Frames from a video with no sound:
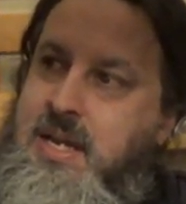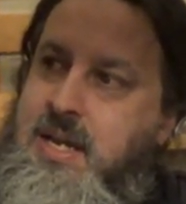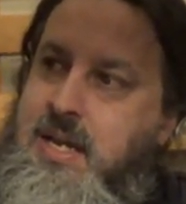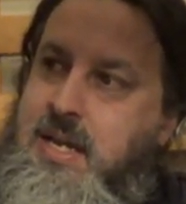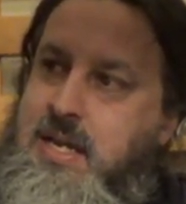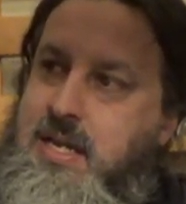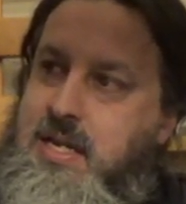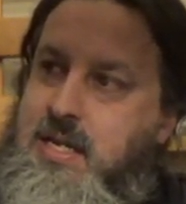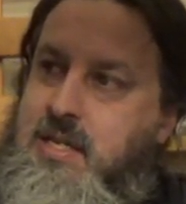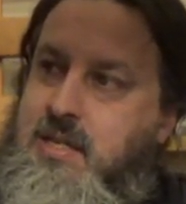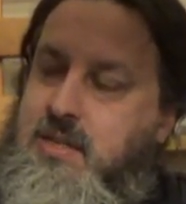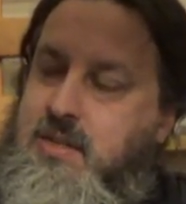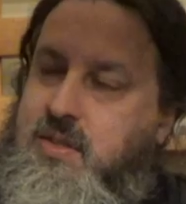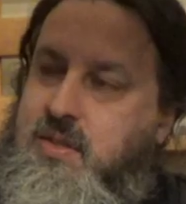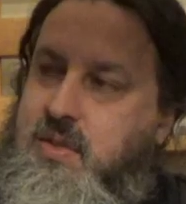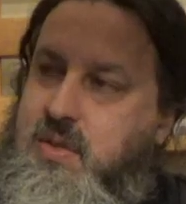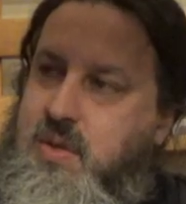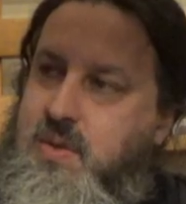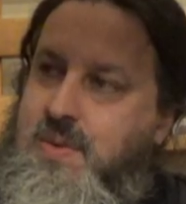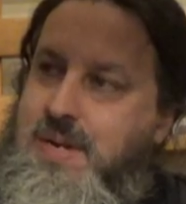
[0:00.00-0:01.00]
It is
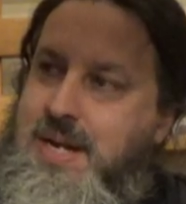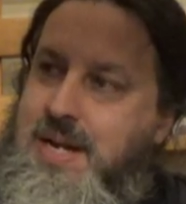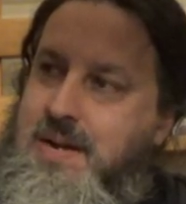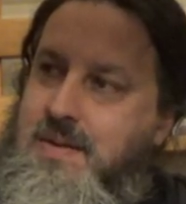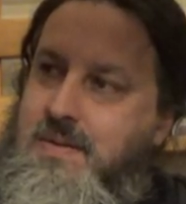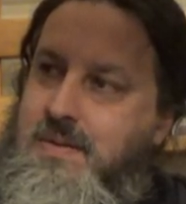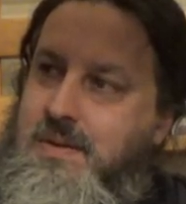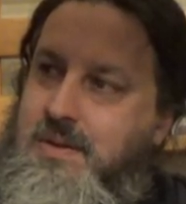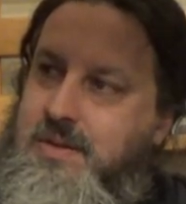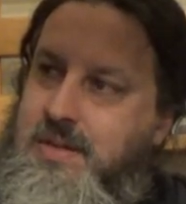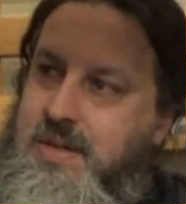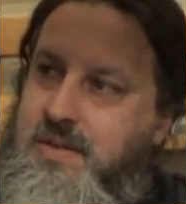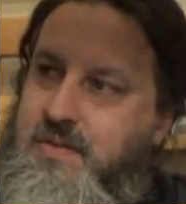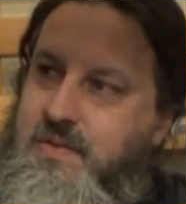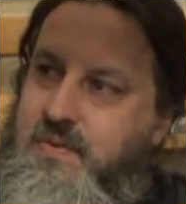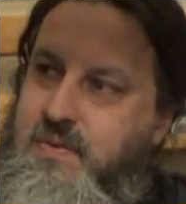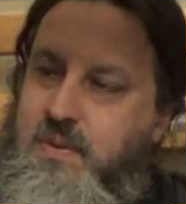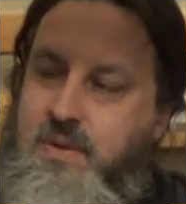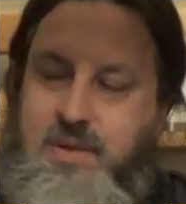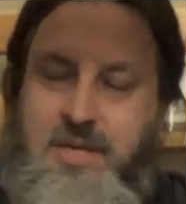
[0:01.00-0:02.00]
two hours and
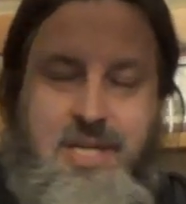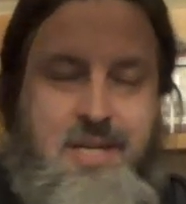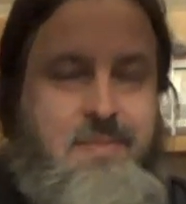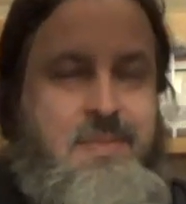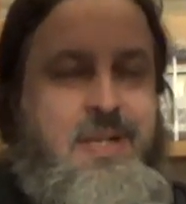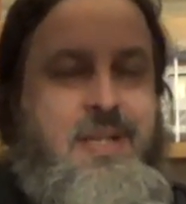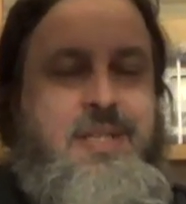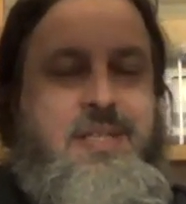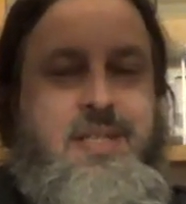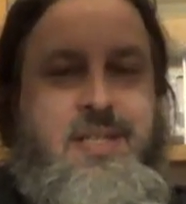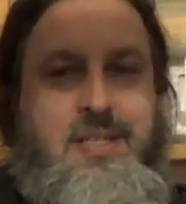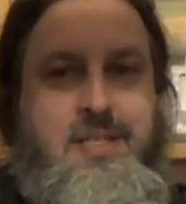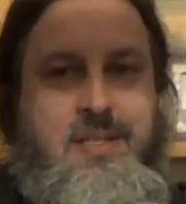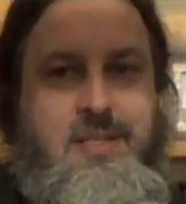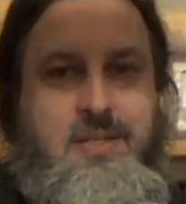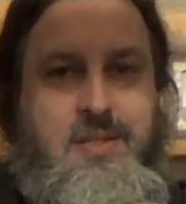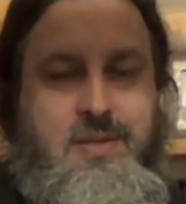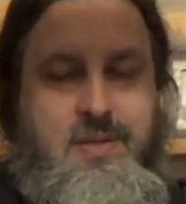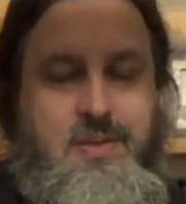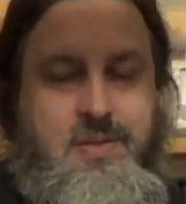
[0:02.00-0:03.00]
fourteen minutes
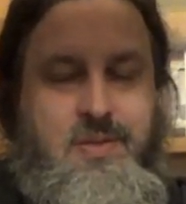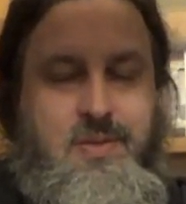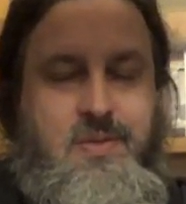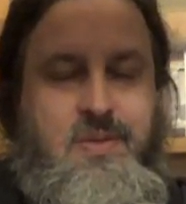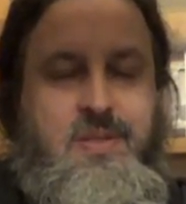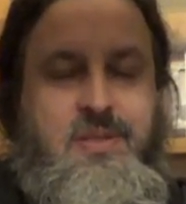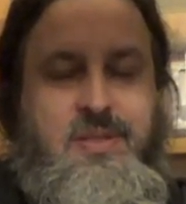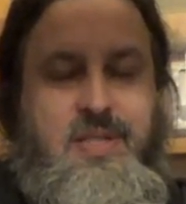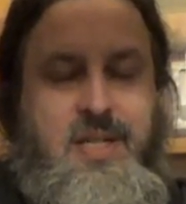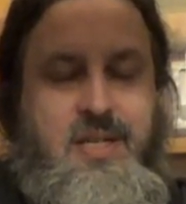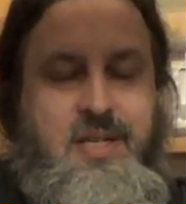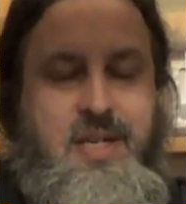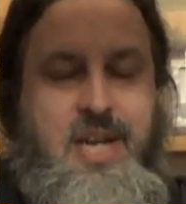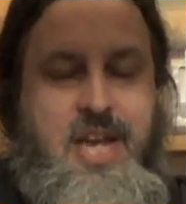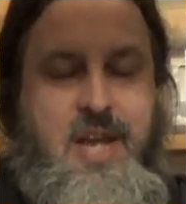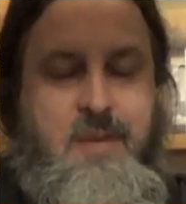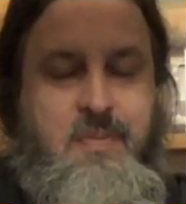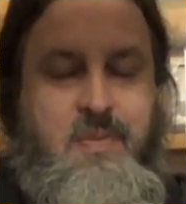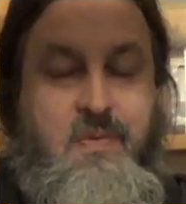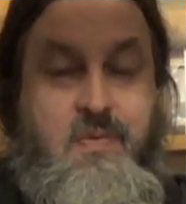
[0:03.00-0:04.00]
into Sunday,
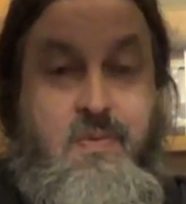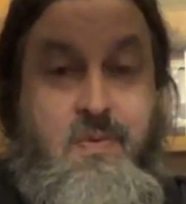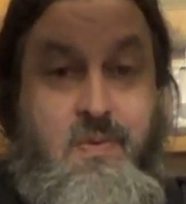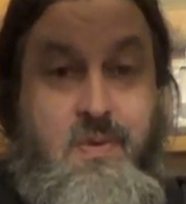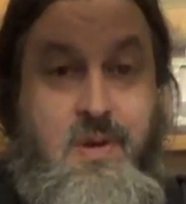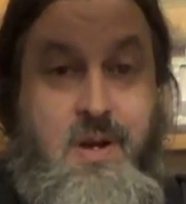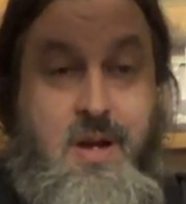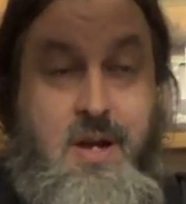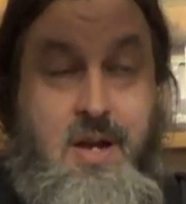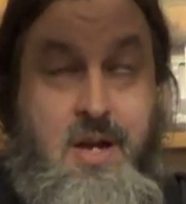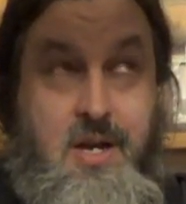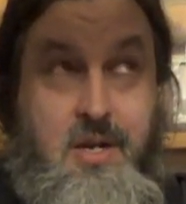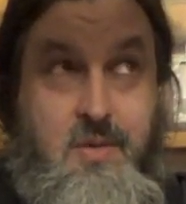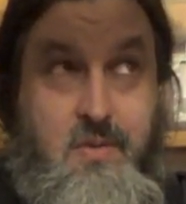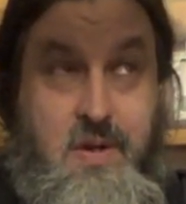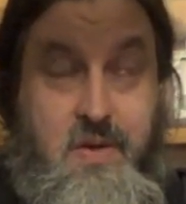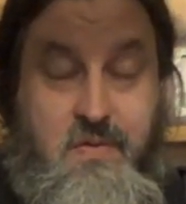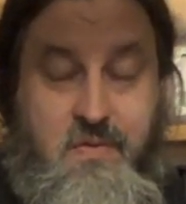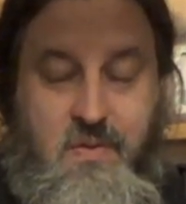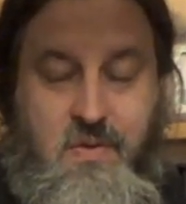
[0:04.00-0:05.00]
April
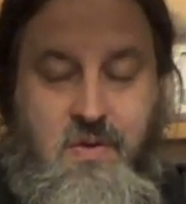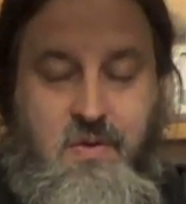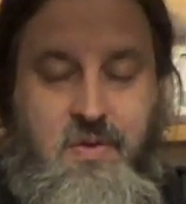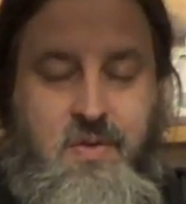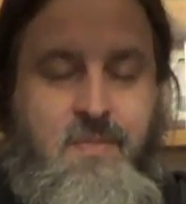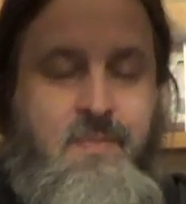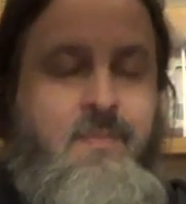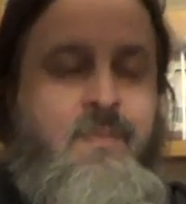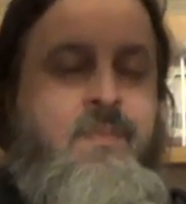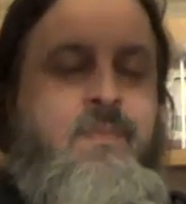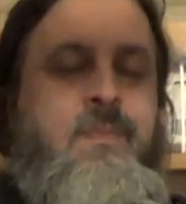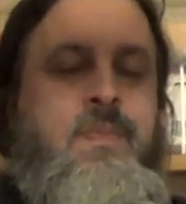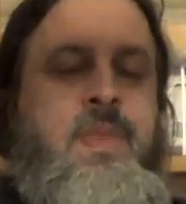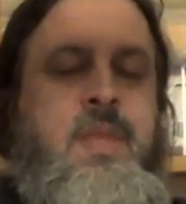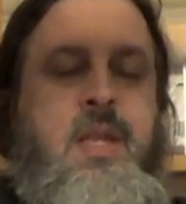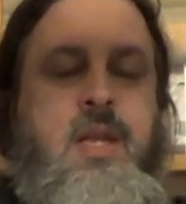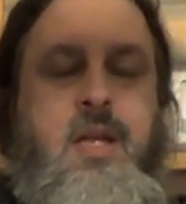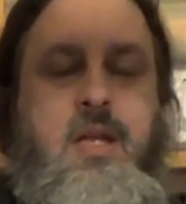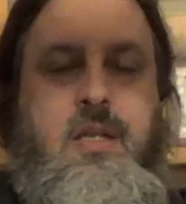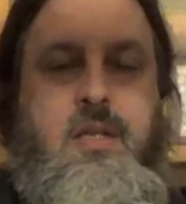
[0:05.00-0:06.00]
twenty-fourth,
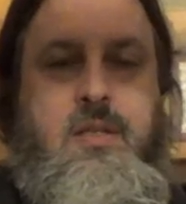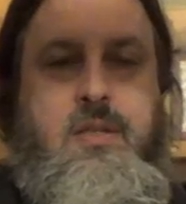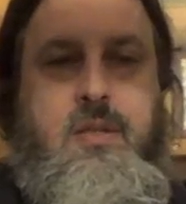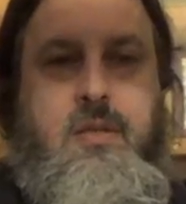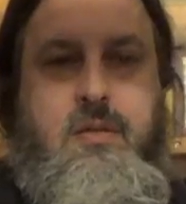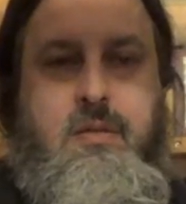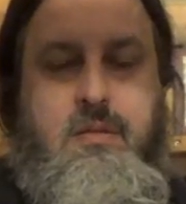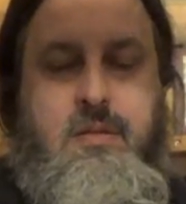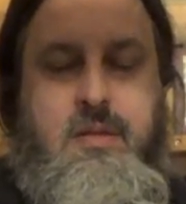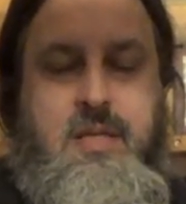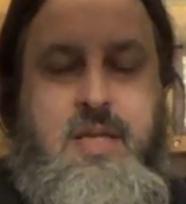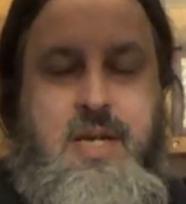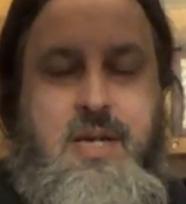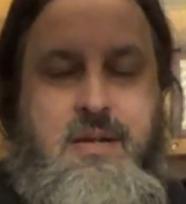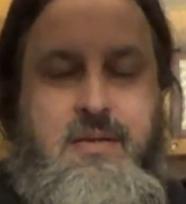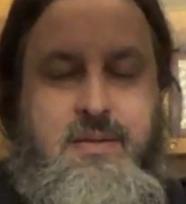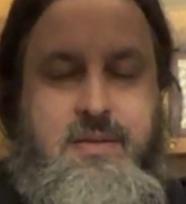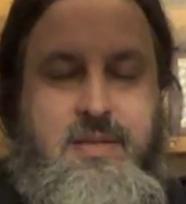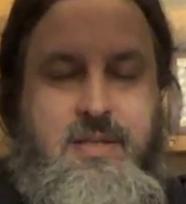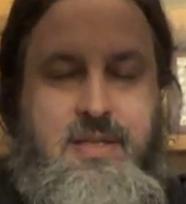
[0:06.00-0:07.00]
two
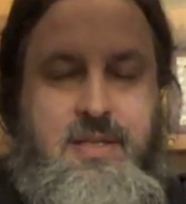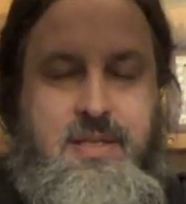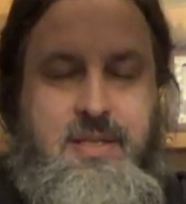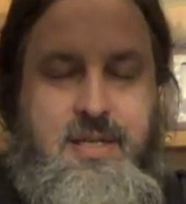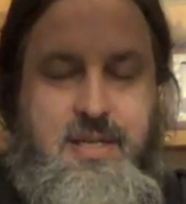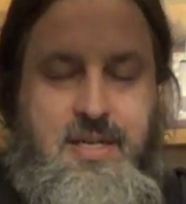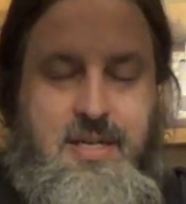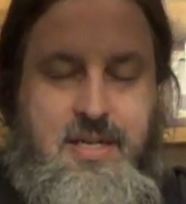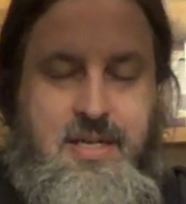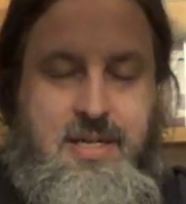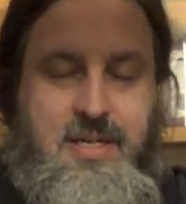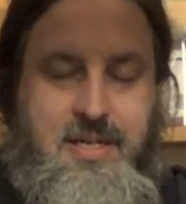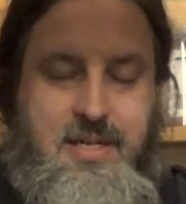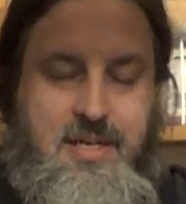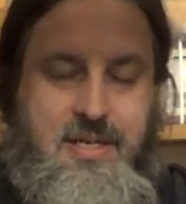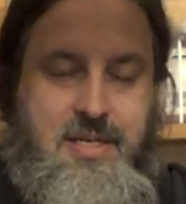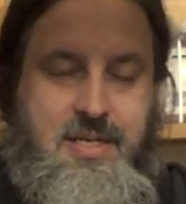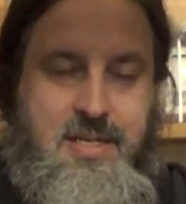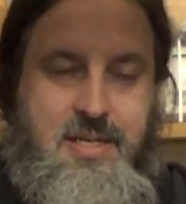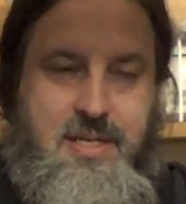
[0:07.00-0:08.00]
thousand
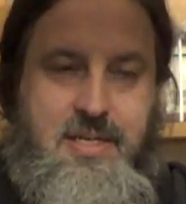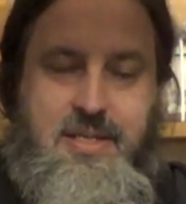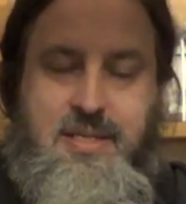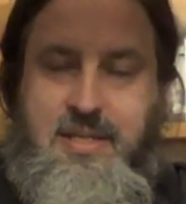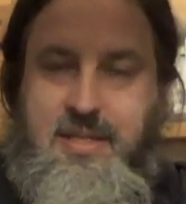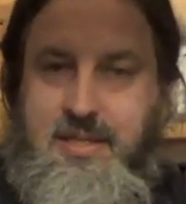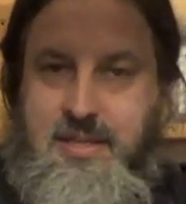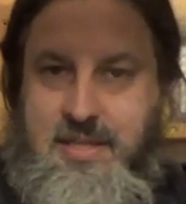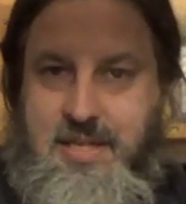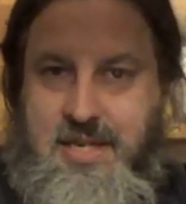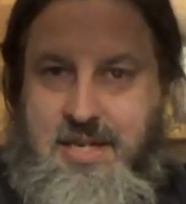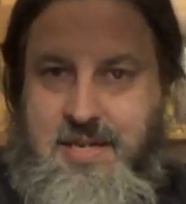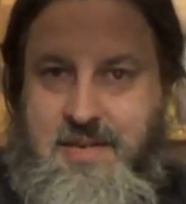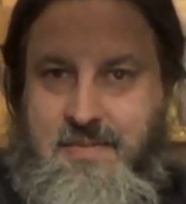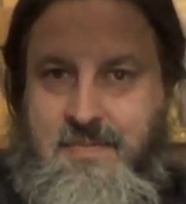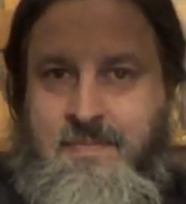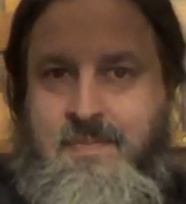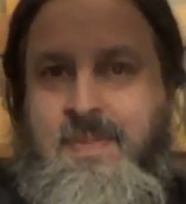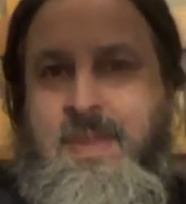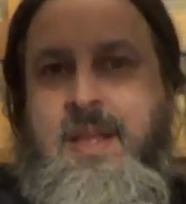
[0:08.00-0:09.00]
sixteen.
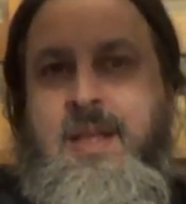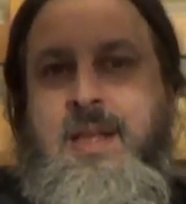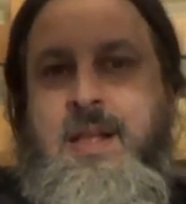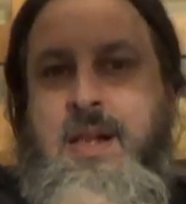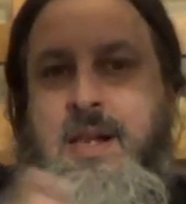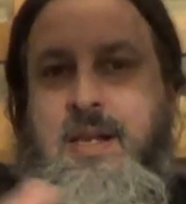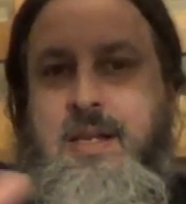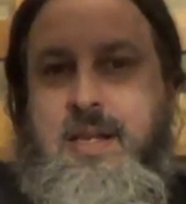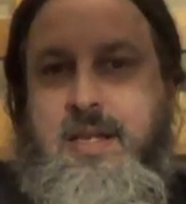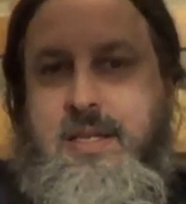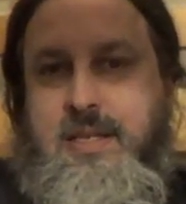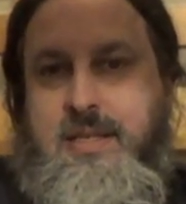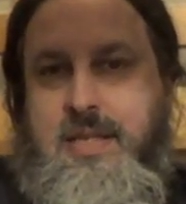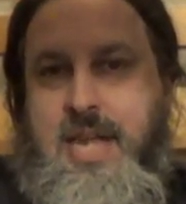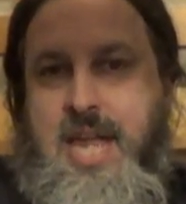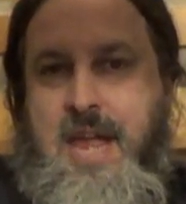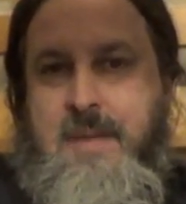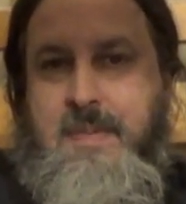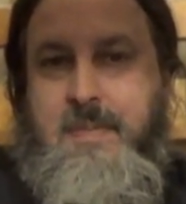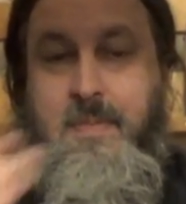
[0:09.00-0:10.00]
I'd like to say
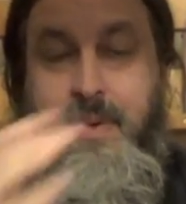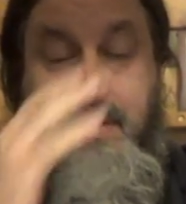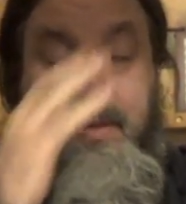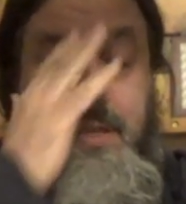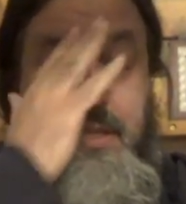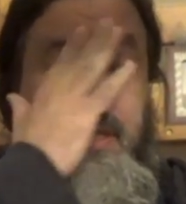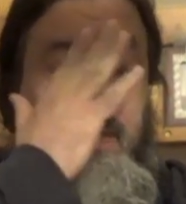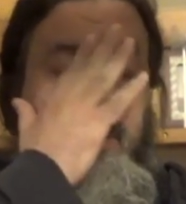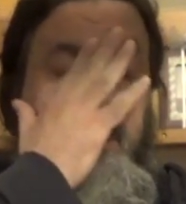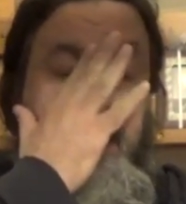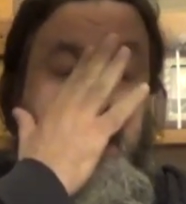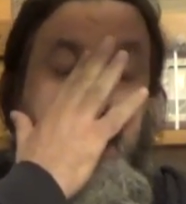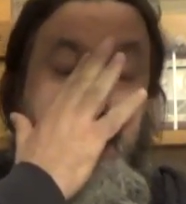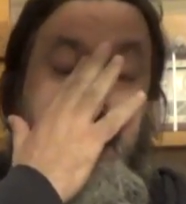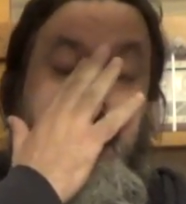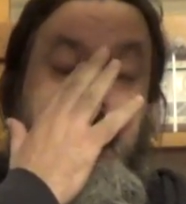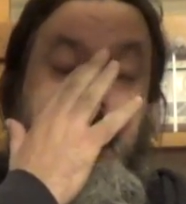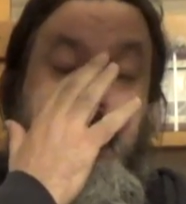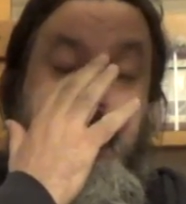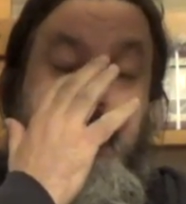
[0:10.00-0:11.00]
happy birthday to
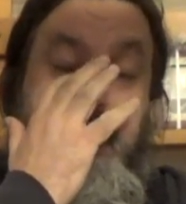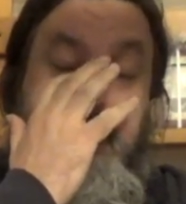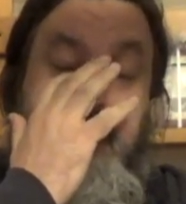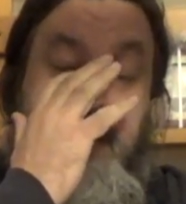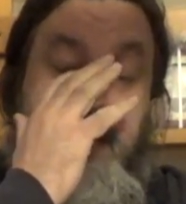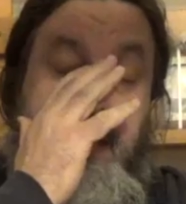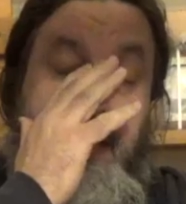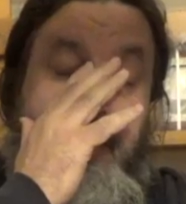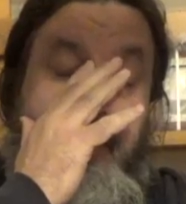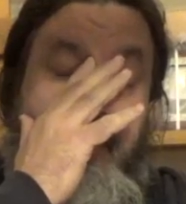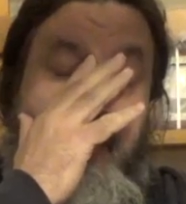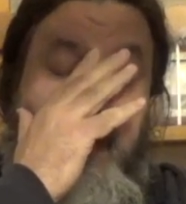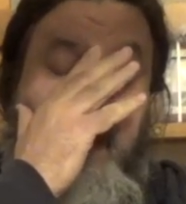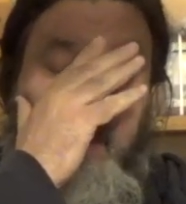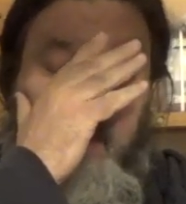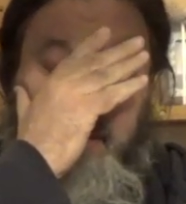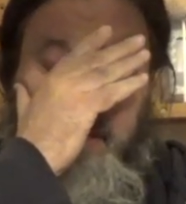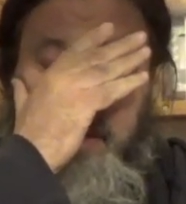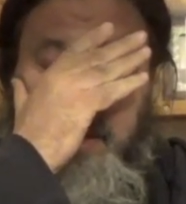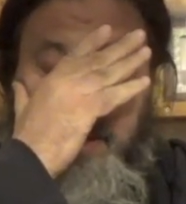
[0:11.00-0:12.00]
my niece,
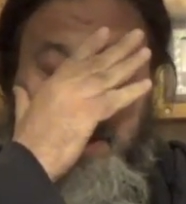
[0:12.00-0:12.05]
Olivia.